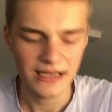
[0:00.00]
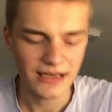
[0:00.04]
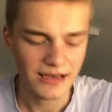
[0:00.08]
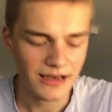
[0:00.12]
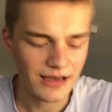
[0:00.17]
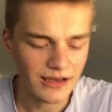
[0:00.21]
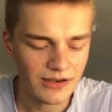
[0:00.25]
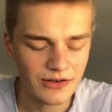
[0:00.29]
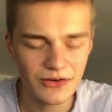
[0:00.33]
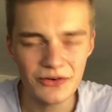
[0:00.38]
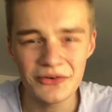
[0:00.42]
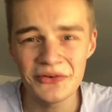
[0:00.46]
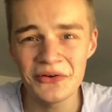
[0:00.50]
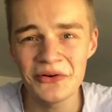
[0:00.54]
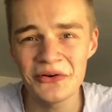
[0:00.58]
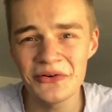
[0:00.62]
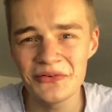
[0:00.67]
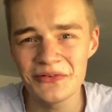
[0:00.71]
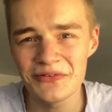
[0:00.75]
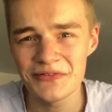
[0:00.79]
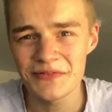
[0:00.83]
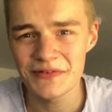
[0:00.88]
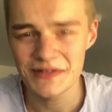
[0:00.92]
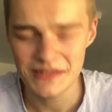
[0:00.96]
I don't
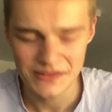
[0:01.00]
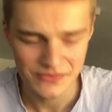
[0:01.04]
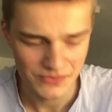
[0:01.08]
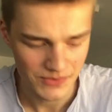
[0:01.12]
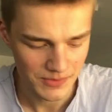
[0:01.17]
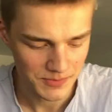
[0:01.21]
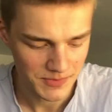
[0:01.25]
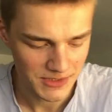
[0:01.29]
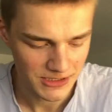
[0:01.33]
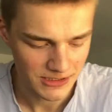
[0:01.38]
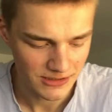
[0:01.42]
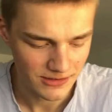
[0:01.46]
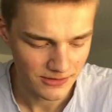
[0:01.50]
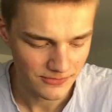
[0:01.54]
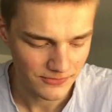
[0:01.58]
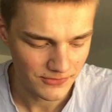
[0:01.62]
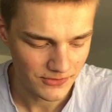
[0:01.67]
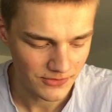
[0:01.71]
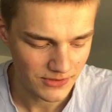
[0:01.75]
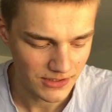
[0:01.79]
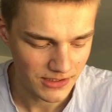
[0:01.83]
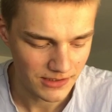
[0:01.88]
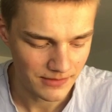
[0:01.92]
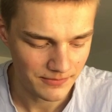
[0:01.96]
know if it's whipped enough.
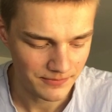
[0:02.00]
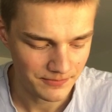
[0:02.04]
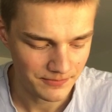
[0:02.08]
Okay.